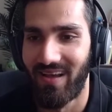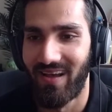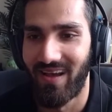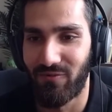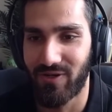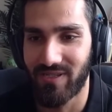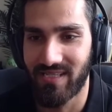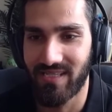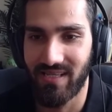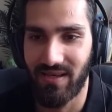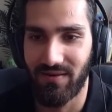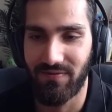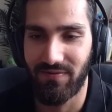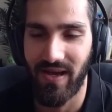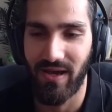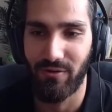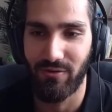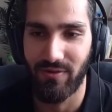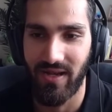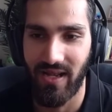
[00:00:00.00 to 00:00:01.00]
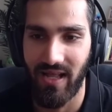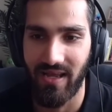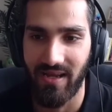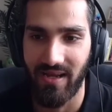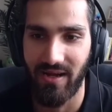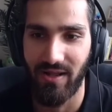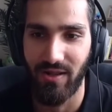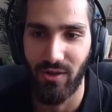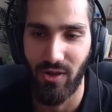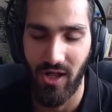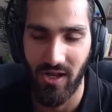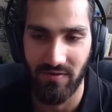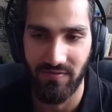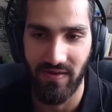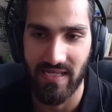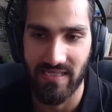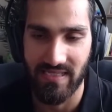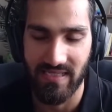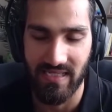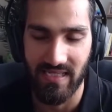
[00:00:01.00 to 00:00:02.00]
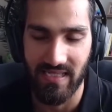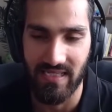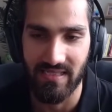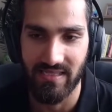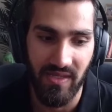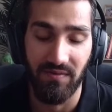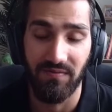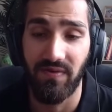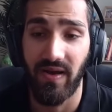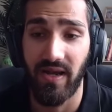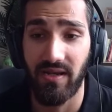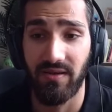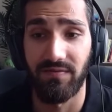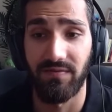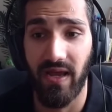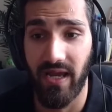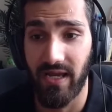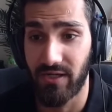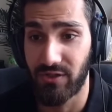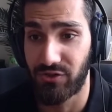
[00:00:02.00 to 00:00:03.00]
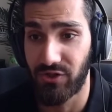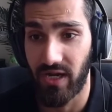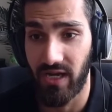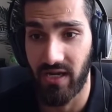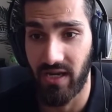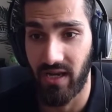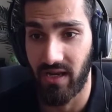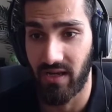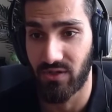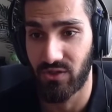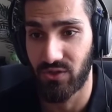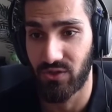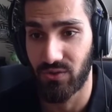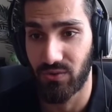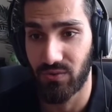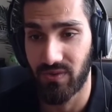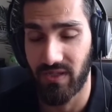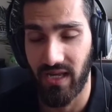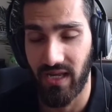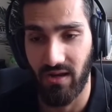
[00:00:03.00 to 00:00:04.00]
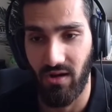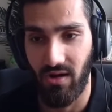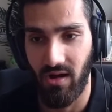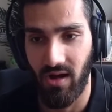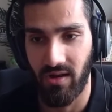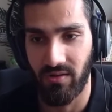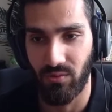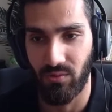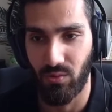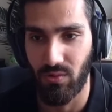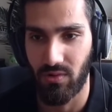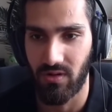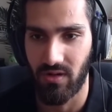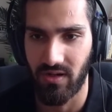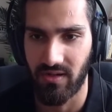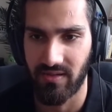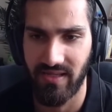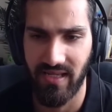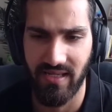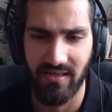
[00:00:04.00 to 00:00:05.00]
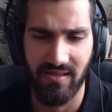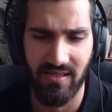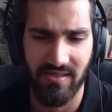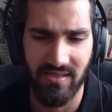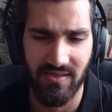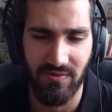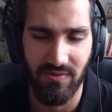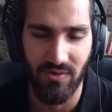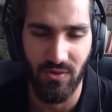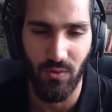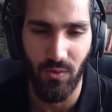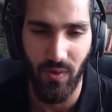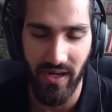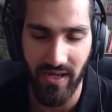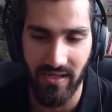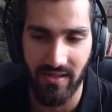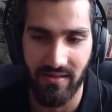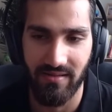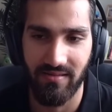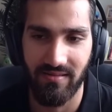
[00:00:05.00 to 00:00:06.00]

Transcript: Versus I found like a lot of ICs can find it very draining to take on work that doesn't quite